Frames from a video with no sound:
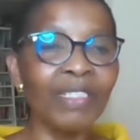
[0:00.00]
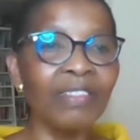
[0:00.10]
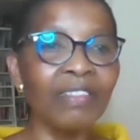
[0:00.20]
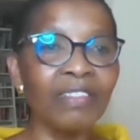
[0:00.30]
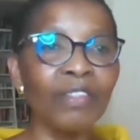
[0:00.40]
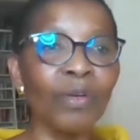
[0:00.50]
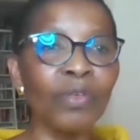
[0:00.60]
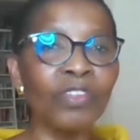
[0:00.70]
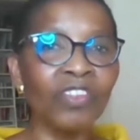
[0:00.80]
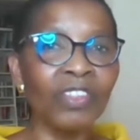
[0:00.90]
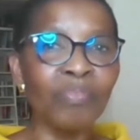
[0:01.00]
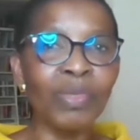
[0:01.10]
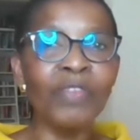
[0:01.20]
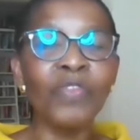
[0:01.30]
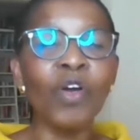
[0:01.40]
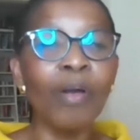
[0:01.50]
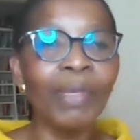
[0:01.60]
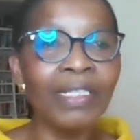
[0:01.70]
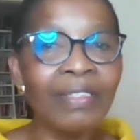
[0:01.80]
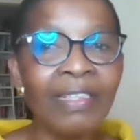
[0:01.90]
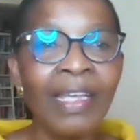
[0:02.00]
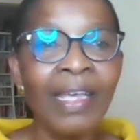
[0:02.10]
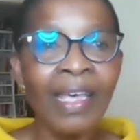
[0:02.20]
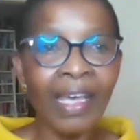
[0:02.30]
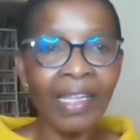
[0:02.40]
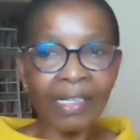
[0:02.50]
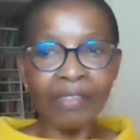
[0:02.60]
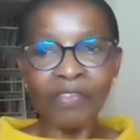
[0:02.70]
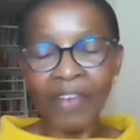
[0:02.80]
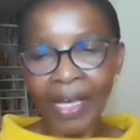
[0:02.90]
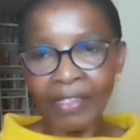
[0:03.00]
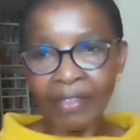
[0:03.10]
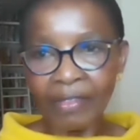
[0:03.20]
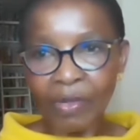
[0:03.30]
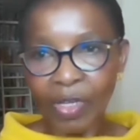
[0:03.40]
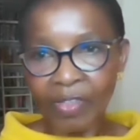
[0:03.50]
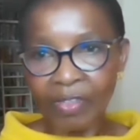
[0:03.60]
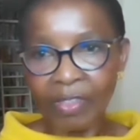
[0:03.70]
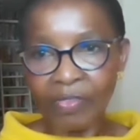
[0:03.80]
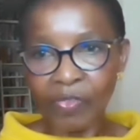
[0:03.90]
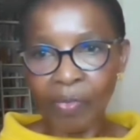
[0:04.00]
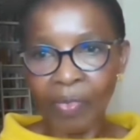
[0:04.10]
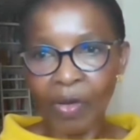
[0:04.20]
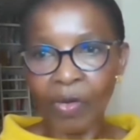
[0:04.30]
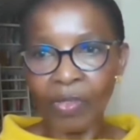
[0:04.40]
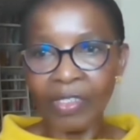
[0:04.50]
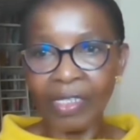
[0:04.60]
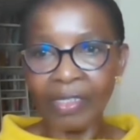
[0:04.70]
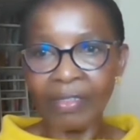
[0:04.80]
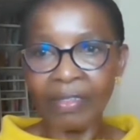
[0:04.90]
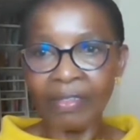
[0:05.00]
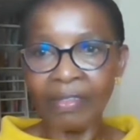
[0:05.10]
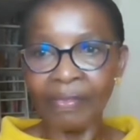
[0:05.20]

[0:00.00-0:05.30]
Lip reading: But this is so just brief comments, and I'll invite questions from the audience.